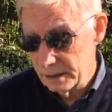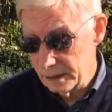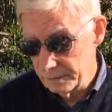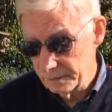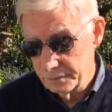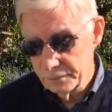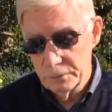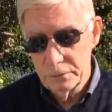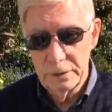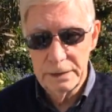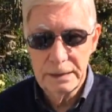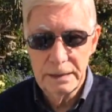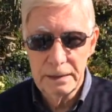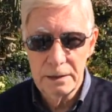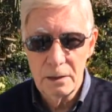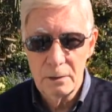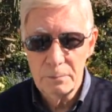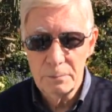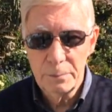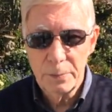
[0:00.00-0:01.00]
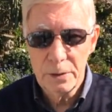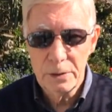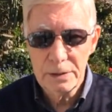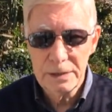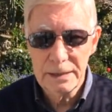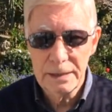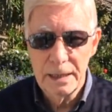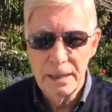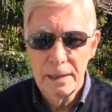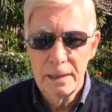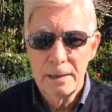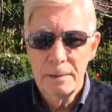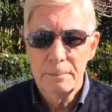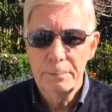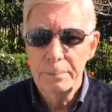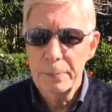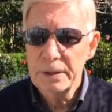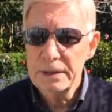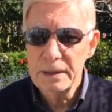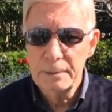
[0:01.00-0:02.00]
sort of gritty compost,
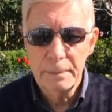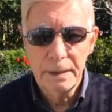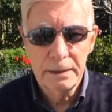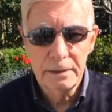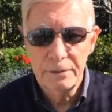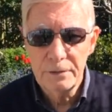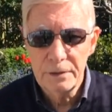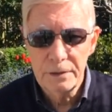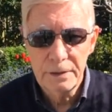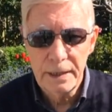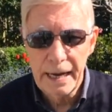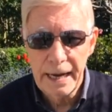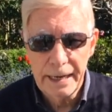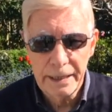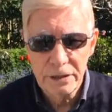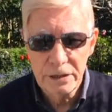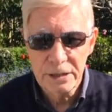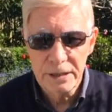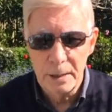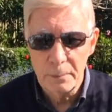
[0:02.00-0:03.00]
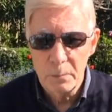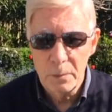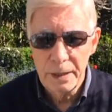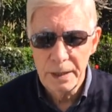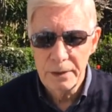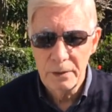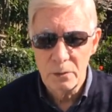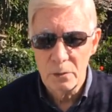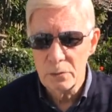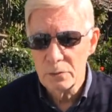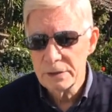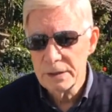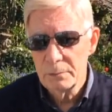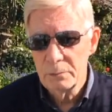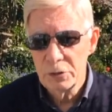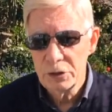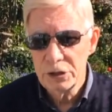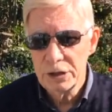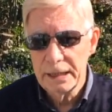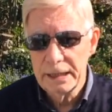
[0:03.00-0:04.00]
put them under a hedge somewhere or
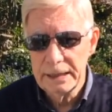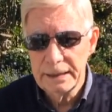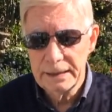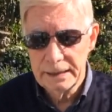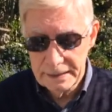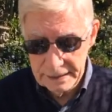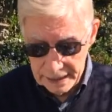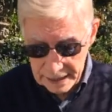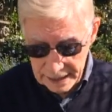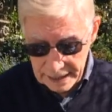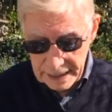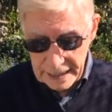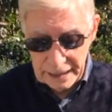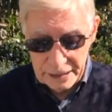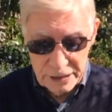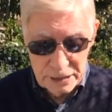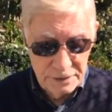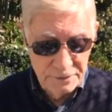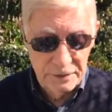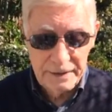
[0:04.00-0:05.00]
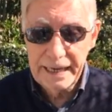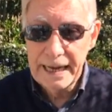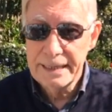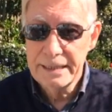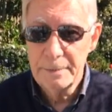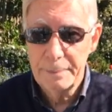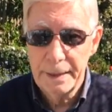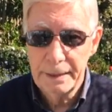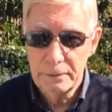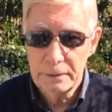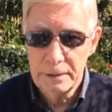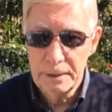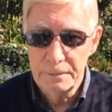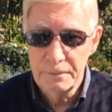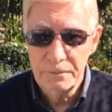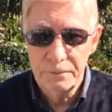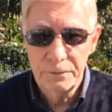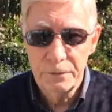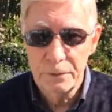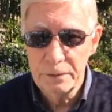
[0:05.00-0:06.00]
somewhere shaded, and just forget about
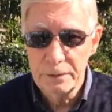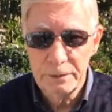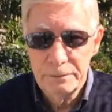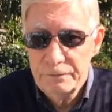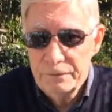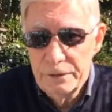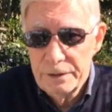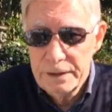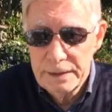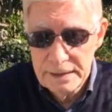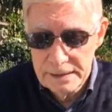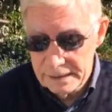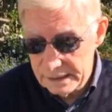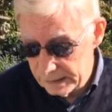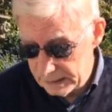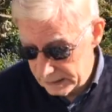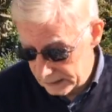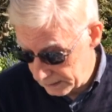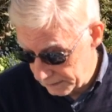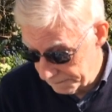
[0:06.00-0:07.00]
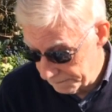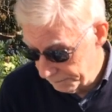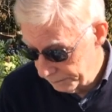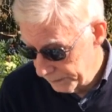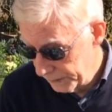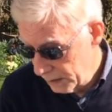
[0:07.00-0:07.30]
them for this season.